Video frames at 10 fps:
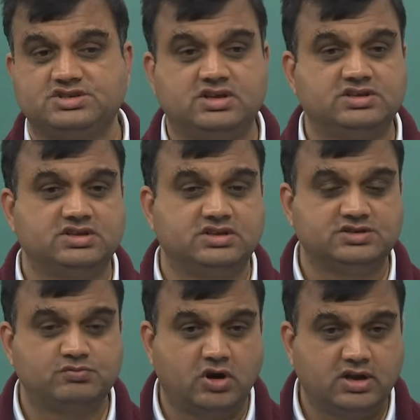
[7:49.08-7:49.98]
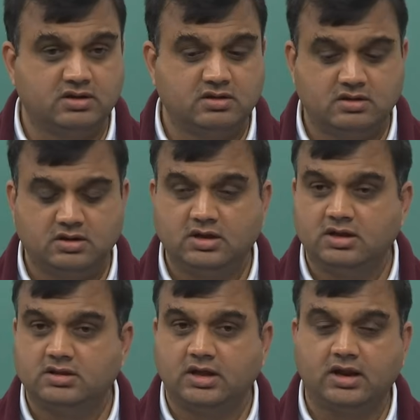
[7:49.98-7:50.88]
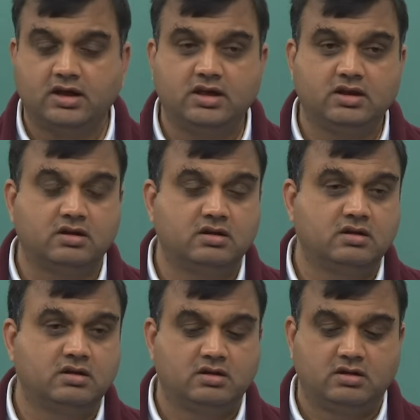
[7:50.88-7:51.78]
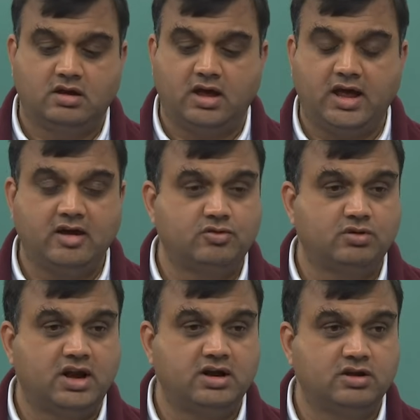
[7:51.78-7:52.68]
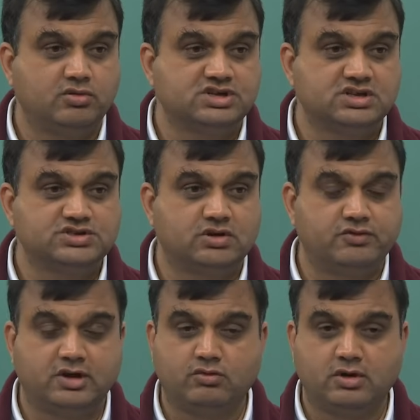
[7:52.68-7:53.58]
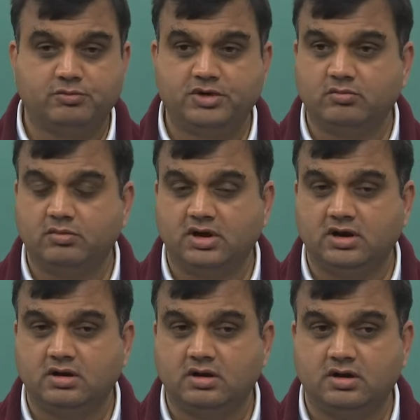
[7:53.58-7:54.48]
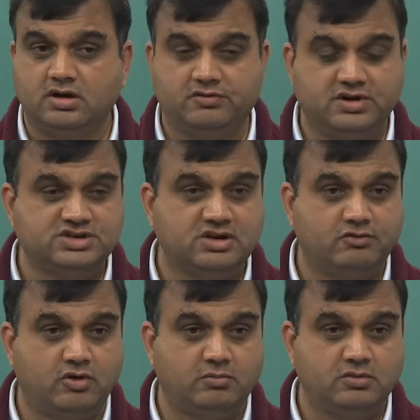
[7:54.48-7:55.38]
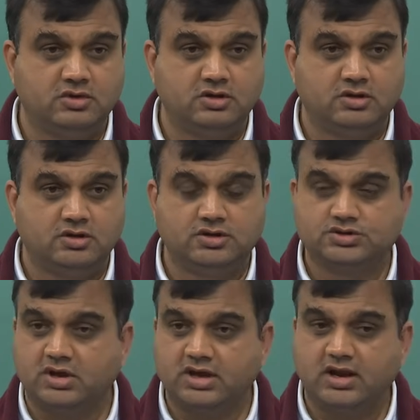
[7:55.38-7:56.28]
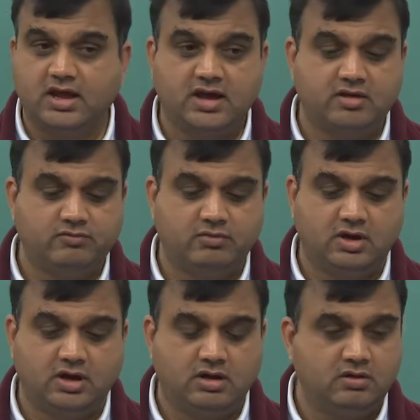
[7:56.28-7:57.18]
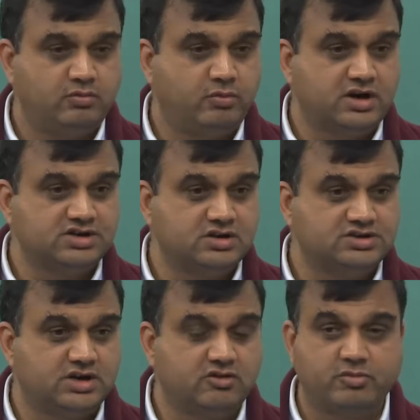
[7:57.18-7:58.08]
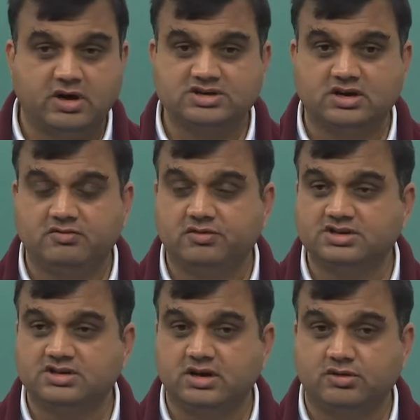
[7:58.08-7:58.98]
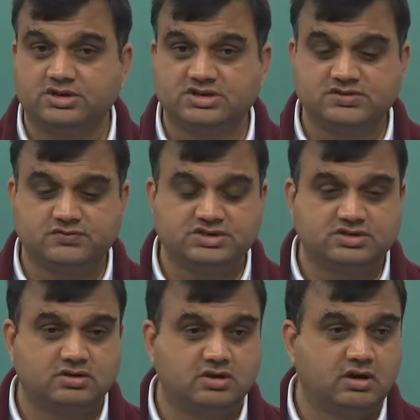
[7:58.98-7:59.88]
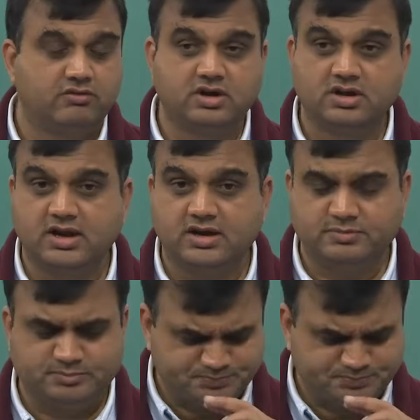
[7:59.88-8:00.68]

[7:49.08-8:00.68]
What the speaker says: strains in this body. Then again I have to write equations of equilibrium in differential form. So again I have a partial set of partial differential equations which govern that